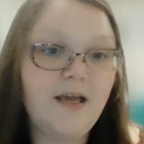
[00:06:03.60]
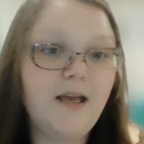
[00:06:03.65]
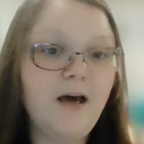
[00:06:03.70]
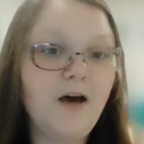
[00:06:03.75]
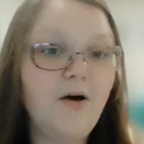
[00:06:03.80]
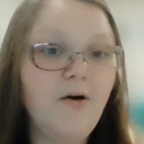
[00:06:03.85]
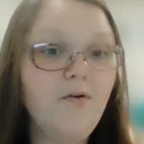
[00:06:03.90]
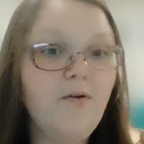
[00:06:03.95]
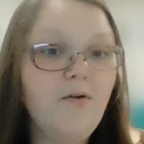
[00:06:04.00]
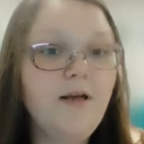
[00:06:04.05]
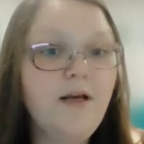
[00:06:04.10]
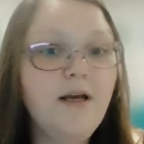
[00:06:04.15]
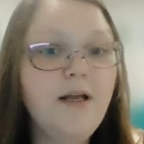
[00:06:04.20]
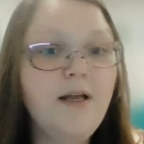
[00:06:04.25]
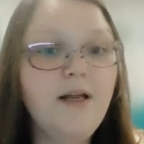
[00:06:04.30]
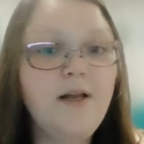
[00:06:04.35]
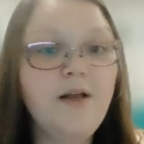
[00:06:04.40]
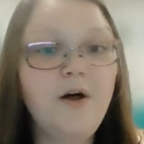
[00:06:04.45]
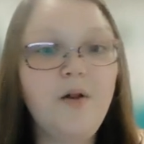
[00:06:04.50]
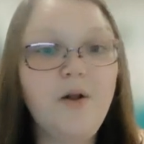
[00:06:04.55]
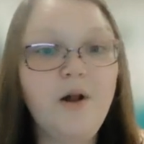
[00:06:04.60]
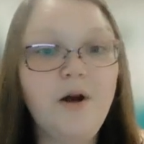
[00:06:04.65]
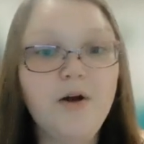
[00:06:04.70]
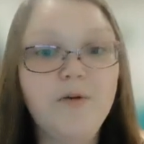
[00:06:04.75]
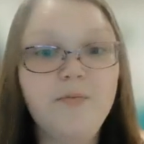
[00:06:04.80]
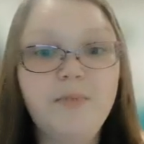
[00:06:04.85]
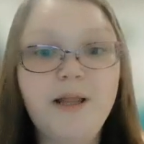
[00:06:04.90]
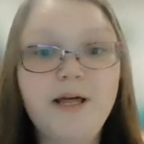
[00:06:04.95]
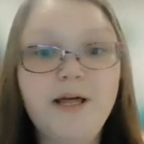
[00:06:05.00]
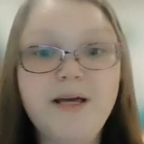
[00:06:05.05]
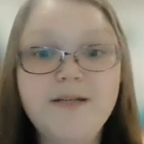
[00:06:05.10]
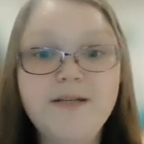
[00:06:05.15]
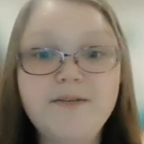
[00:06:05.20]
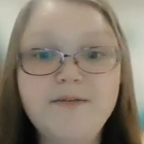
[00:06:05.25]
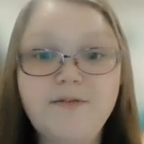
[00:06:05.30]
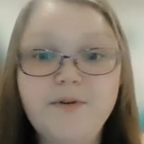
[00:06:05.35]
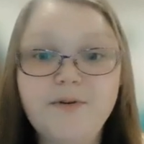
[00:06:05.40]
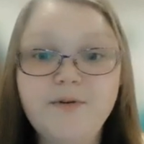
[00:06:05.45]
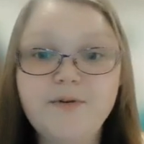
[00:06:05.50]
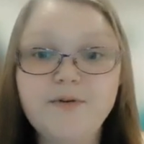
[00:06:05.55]
and not only could he no longer play his
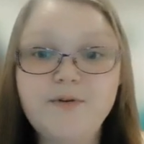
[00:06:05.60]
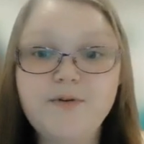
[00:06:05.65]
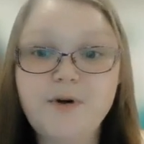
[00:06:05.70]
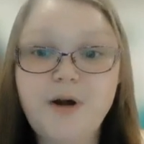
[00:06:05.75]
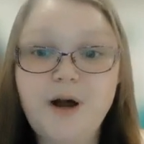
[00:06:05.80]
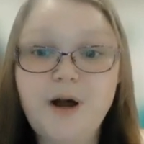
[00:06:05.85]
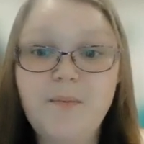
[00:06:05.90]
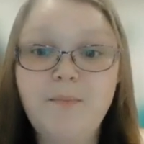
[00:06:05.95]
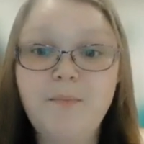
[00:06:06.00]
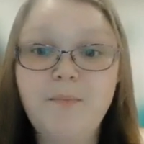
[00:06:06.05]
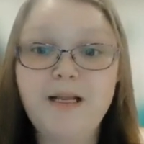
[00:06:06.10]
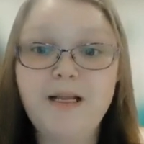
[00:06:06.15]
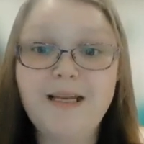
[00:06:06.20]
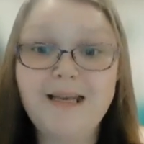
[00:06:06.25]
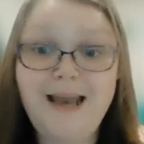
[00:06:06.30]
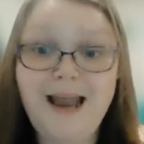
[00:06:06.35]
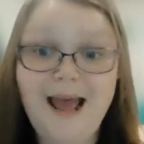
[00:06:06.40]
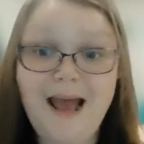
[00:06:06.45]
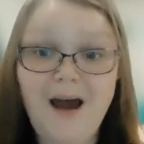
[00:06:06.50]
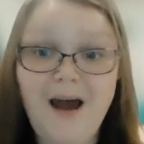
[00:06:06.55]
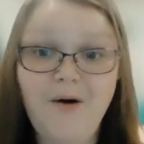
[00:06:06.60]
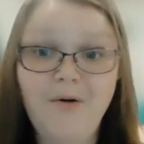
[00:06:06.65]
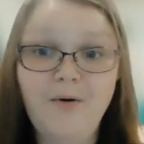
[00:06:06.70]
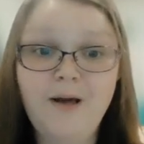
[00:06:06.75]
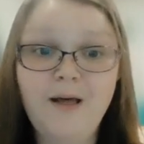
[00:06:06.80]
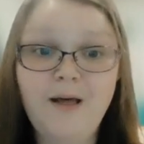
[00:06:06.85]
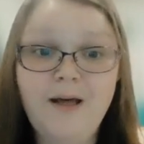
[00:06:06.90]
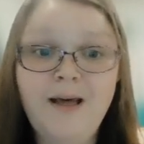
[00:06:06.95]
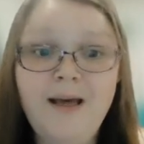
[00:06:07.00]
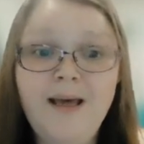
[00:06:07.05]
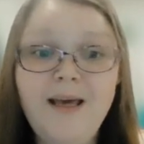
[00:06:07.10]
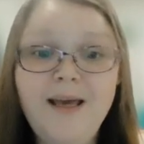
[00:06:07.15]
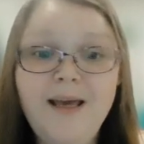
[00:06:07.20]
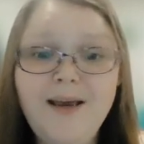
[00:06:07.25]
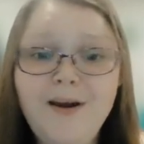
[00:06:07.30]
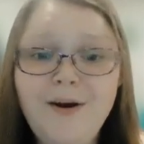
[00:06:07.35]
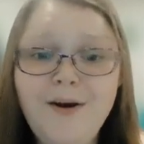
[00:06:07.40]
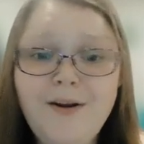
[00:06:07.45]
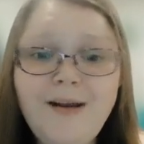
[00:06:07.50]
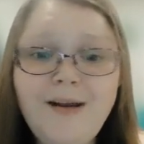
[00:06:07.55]
flute and drum, but now he
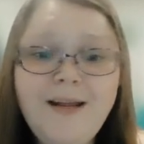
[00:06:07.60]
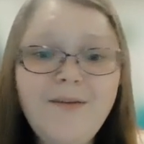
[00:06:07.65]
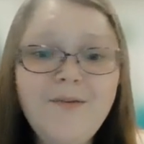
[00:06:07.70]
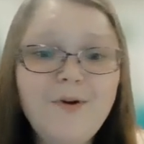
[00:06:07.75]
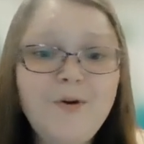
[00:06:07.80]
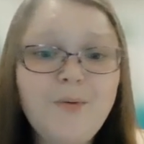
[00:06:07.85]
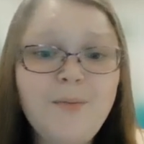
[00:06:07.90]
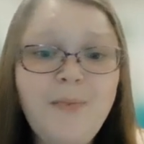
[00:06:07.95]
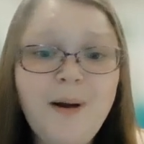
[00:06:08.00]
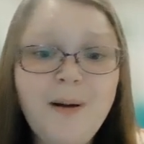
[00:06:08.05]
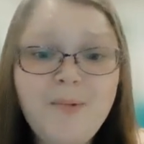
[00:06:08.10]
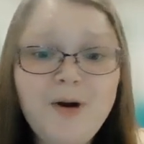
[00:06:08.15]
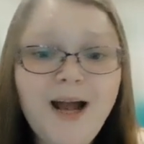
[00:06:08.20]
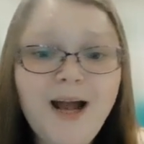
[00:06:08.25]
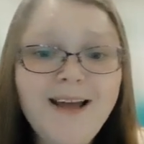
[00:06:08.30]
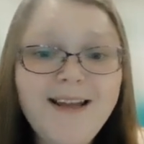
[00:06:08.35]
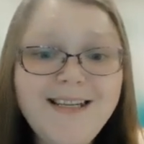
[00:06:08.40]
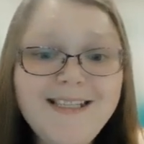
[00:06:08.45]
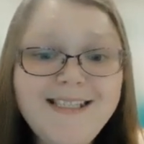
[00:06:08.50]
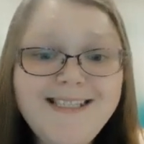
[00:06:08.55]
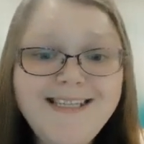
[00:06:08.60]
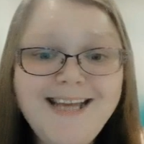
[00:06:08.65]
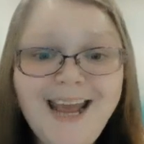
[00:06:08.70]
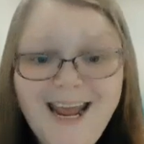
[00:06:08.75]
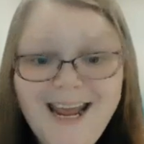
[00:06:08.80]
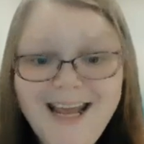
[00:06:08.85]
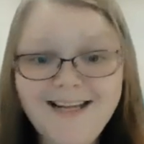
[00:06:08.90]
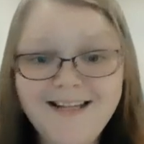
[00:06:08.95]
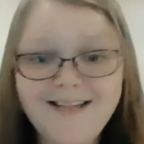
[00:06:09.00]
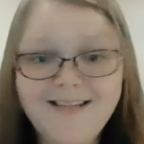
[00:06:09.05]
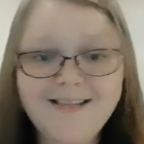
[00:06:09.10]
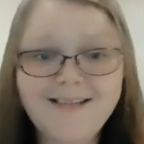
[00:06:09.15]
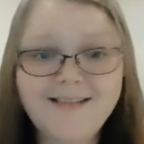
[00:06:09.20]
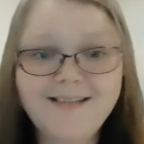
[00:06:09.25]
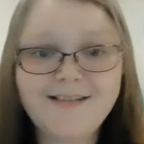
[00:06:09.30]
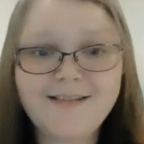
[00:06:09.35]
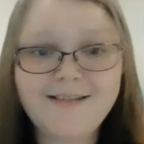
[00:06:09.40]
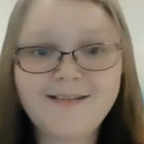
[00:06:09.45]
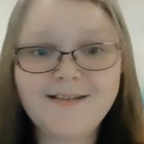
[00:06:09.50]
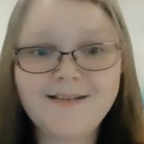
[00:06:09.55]
couldn't even remember how to
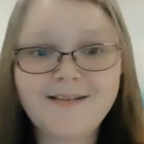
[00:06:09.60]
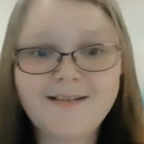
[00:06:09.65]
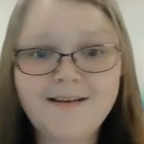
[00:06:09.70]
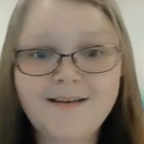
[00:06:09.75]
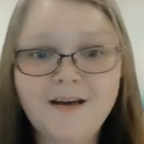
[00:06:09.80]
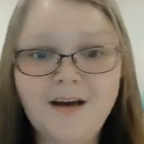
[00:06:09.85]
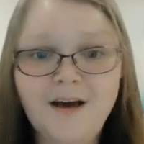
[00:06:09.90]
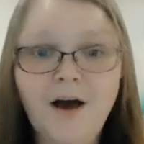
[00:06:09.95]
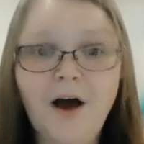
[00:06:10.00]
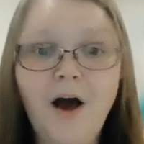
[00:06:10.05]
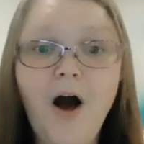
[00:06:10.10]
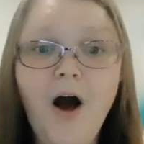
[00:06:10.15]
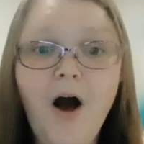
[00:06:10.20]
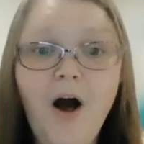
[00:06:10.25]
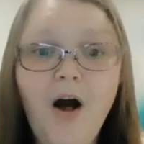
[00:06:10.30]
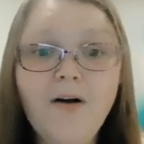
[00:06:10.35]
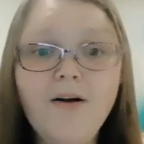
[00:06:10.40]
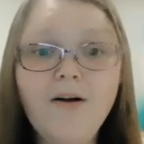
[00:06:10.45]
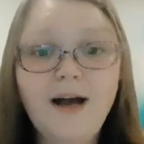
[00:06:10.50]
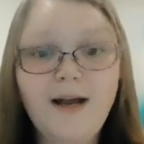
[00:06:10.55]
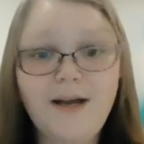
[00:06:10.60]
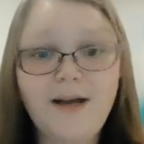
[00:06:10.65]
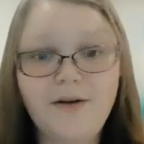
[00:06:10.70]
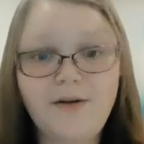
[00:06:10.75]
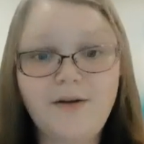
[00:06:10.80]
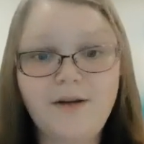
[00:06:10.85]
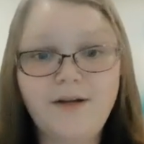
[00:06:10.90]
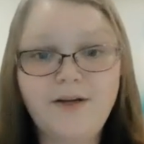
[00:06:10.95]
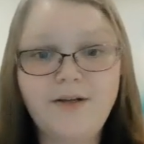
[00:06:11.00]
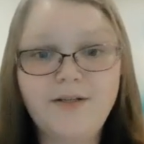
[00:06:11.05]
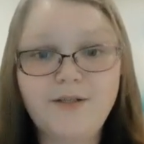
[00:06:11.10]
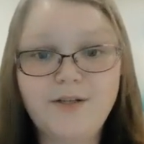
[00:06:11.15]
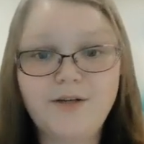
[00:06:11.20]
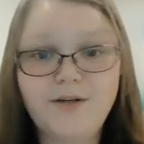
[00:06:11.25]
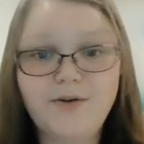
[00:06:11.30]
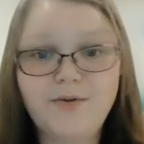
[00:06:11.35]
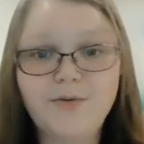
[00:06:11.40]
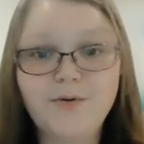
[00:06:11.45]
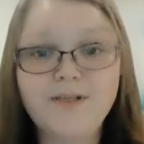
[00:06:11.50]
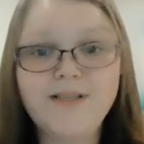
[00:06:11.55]
dance. All Coyote could
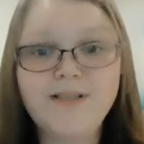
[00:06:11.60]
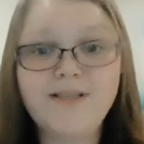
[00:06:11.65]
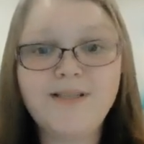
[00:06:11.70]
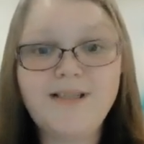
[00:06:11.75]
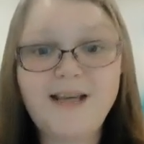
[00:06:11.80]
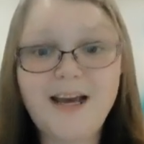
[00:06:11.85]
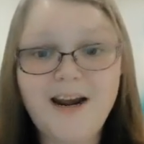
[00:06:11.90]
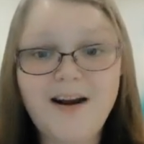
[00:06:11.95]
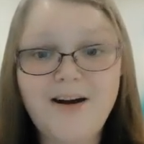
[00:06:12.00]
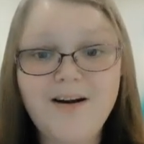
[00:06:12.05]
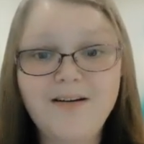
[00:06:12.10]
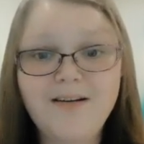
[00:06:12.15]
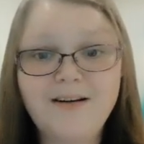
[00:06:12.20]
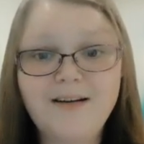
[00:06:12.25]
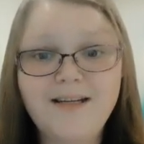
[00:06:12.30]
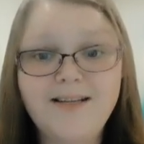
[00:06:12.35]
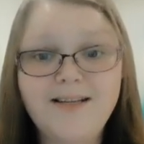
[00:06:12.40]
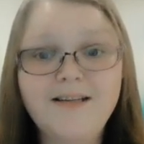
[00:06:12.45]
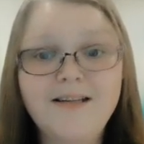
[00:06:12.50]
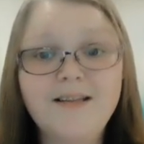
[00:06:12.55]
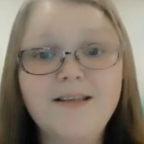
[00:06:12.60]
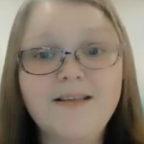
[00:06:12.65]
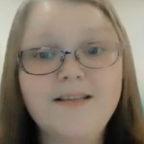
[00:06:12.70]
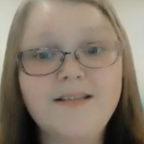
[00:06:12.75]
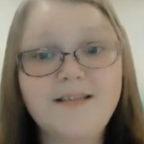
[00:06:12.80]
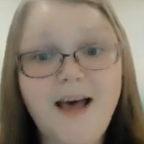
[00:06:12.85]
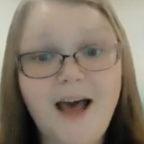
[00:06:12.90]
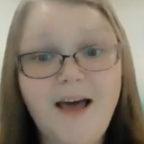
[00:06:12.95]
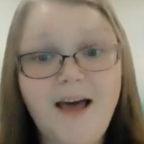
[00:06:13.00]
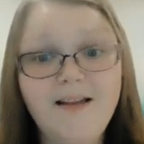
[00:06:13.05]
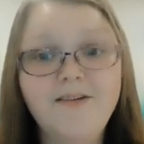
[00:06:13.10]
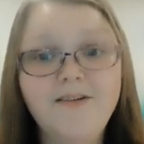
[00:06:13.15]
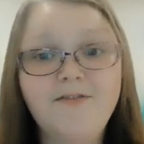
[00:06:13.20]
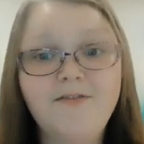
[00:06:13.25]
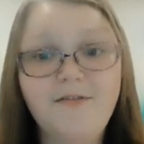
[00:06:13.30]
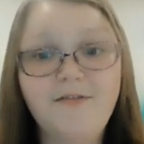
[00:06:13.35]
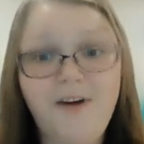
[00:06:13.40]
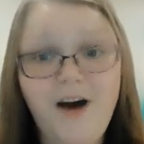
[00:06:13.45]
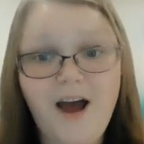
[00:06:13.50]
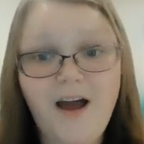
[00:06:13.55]
do was stare into the silent
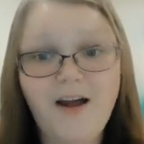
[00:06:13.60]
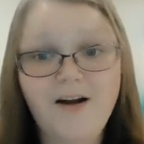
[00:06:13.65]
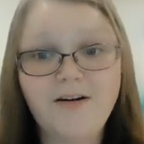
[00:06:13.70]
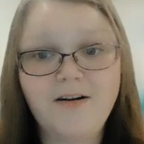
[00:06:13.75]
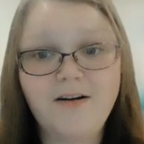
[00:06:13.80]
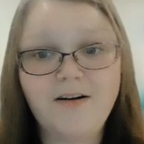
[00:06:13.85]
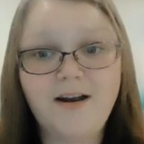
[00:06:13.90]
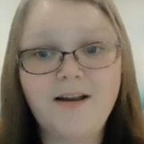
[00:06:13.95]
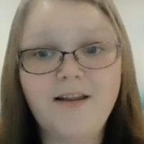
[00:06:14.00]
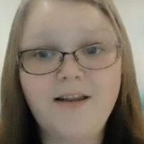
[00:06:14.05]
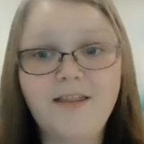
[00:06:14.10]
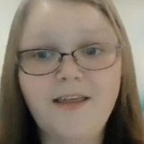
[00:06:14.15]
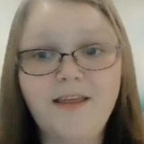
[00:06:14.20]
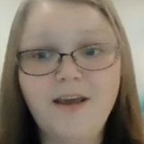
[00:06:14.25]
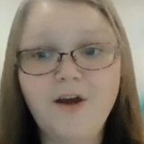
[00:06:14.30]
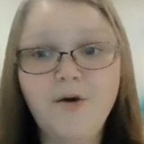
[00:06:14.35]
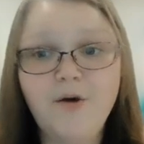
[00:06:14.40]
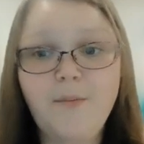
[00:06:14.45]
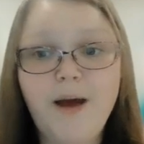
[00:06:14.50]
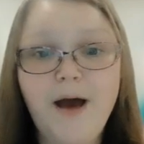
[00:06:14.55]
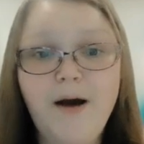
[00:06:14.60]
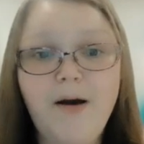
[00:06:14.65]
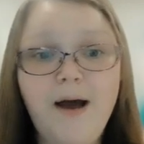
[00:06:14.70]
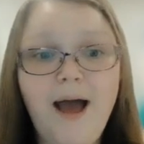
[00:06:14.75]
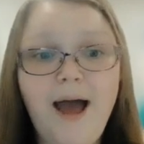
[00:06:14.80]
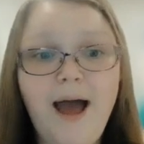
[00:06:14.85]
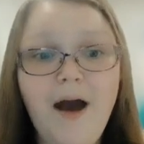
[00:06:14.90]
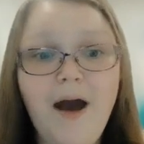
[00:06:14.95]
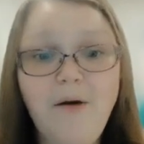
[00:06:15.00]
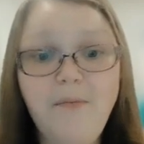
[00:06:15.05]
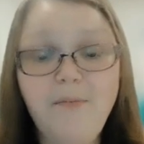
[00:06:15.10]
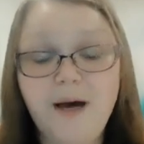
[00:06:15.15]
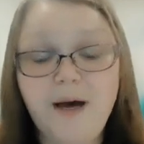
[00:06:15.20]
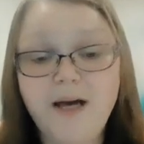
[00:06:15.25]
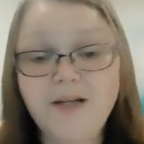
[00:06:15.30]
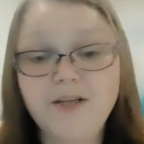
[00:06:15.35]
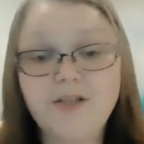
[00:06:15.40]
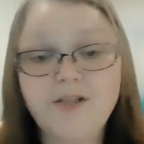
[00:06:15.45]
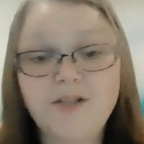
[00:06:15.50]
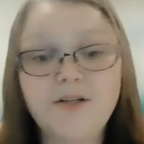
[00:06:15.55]
fire and think about how
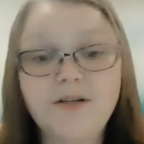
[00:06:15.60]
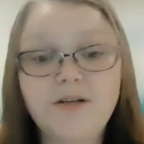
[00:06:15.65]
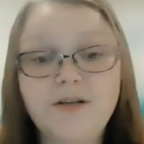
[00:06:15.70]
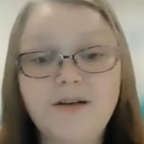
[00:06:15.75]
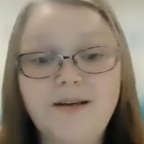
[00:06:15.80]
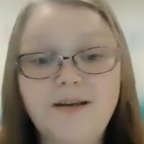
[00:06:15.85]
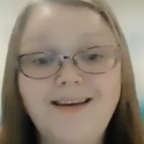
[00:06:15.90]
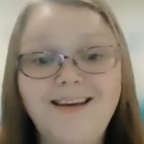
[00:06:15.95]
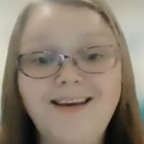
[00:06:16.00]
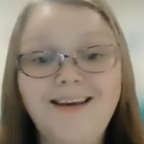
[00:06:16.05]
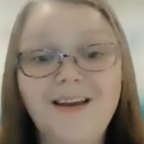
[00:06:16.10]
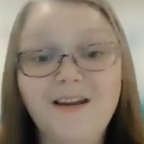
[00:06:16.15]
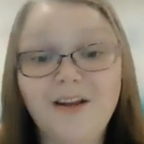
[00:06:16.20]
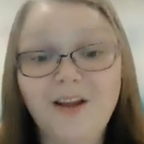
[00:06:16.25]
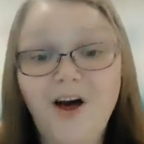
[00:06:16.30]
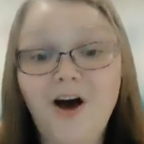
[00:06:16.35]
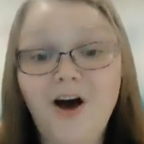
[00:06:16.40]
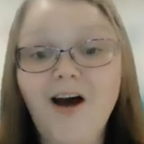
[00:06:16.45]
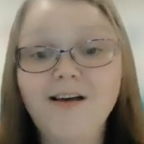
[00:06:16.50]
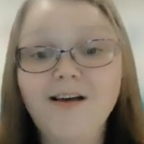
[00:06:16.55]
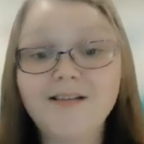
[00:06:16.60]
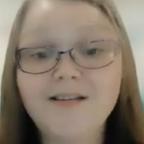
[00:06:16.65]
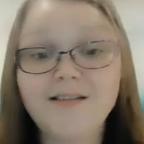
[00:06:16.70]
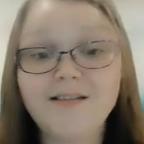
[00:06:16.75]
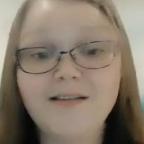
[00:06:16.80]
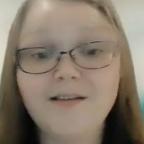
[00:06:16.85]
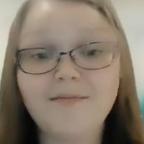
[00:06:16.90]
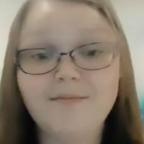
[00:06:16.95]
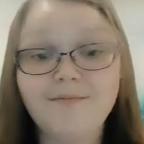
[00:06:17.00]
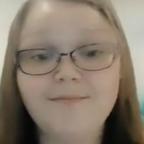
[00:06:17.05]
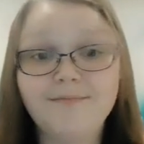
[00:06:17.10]
much he had lost.